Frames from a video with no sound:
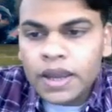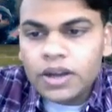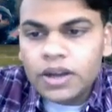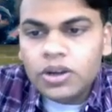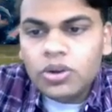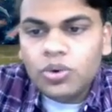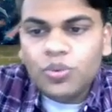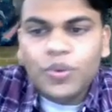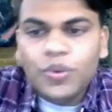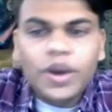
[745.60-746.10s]

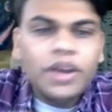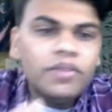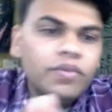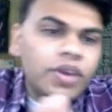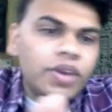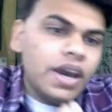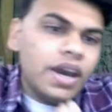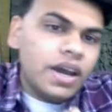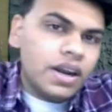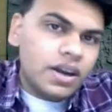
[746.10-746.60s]
to where
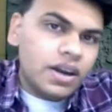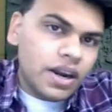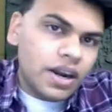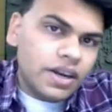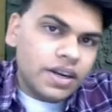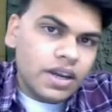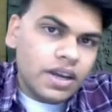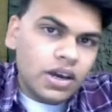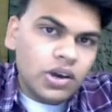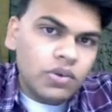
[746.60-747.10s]
we are
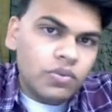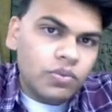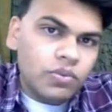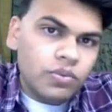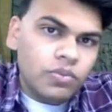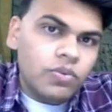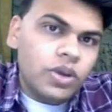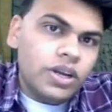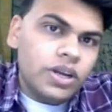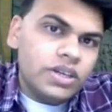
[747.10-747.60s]
right now,
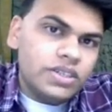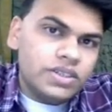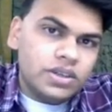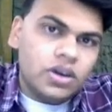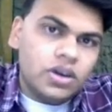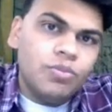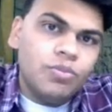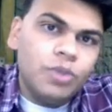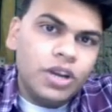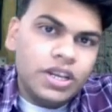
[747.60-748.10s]
where it's a
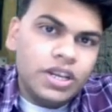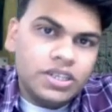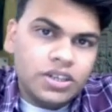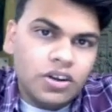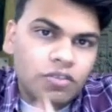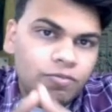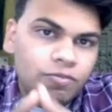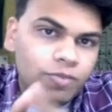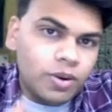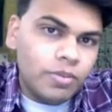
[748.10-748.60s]
combination
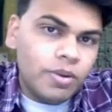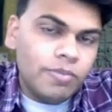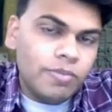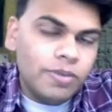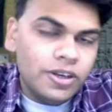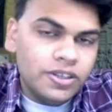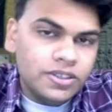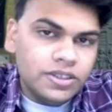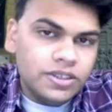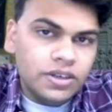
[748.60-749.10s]
of
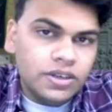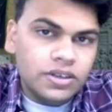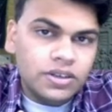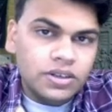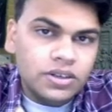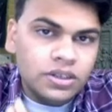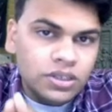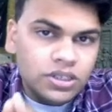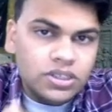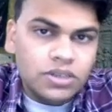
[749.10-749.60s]
probabilistic
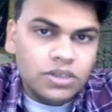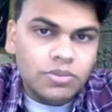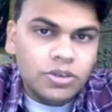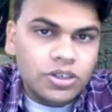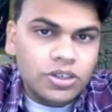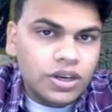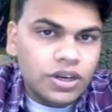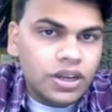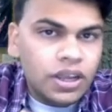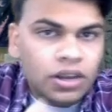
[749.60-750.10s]

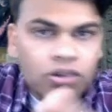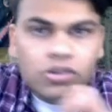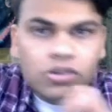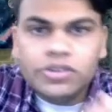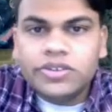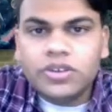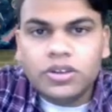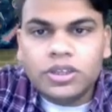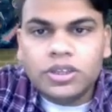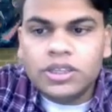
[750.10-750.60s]
distribution and
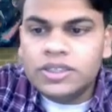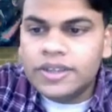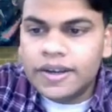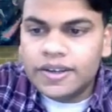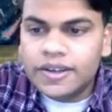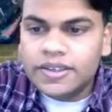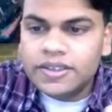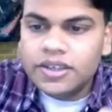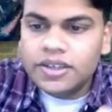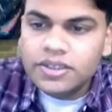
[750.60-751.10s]
also the
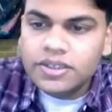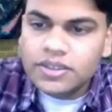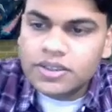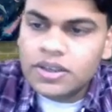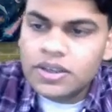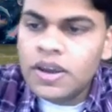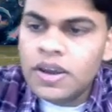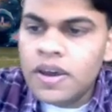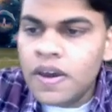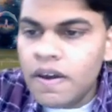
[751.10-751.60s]
statistics.
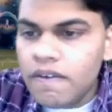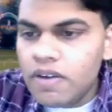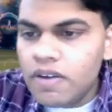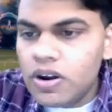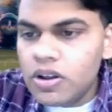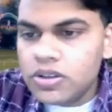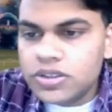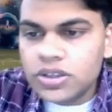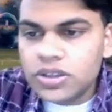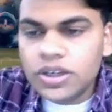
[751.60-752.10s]

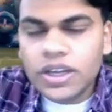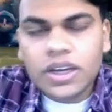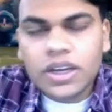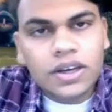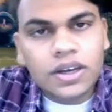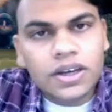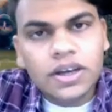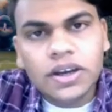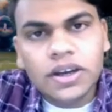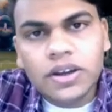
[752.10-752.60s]
We'll also take
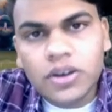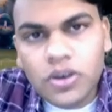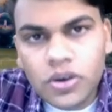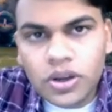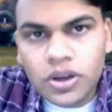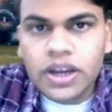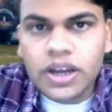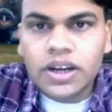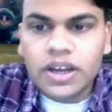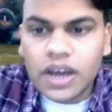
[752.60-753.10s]
a
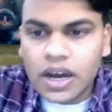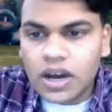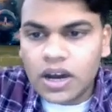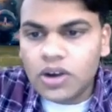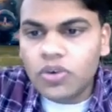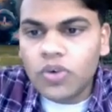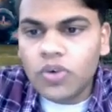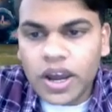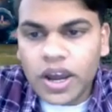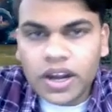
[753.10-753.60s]
look at
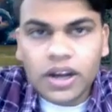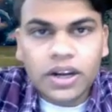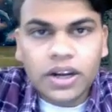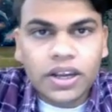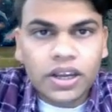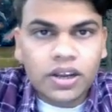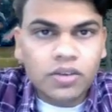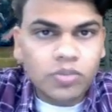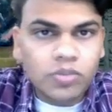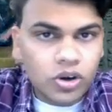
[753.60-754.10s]
how
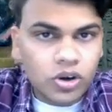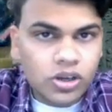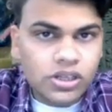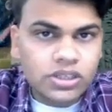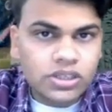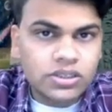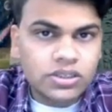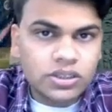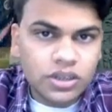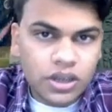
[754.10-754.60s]
hierarchical
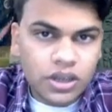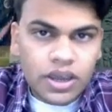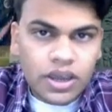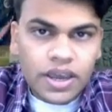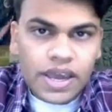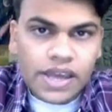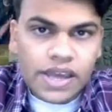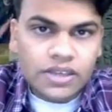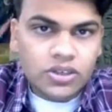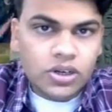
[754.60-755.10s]
models
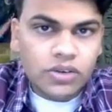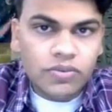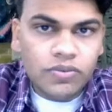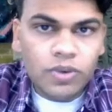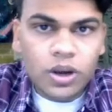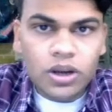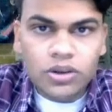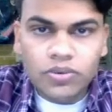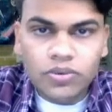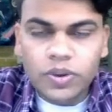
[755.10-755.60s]
actually
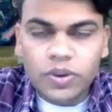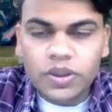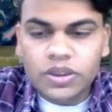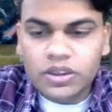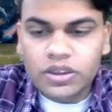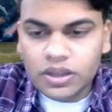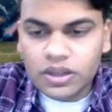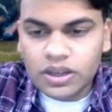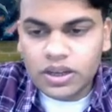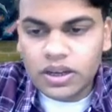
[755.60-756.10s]
work with
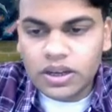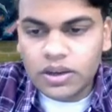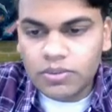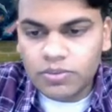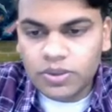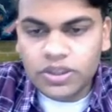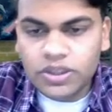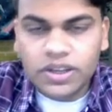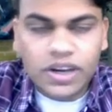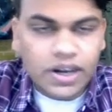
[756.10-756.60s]

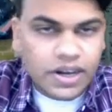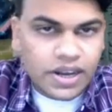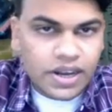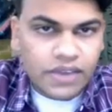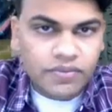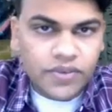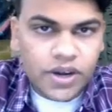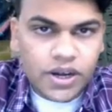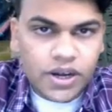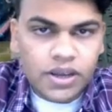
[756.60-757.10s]
real
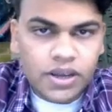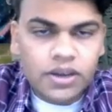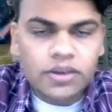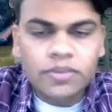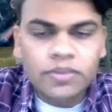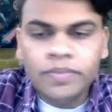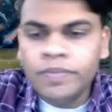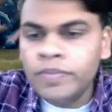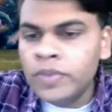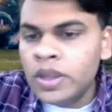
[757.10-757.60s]
life data,
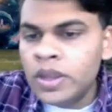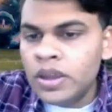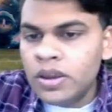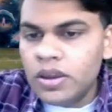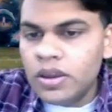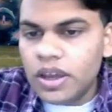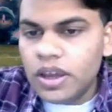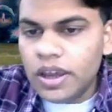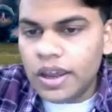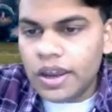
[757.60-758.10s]

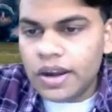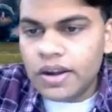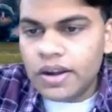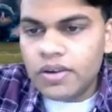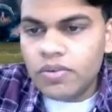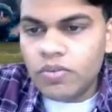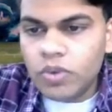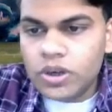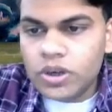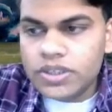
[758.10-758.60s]
and
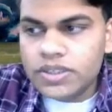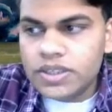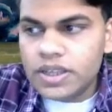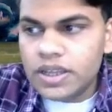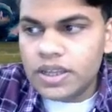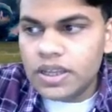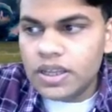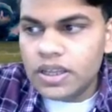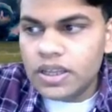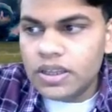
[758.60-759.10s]
what's
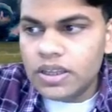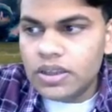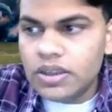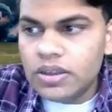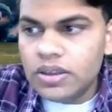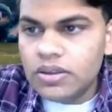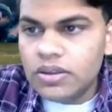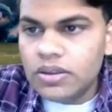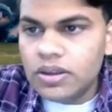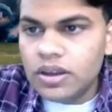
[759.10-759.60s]

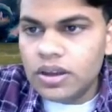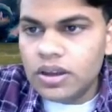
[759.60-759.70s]
the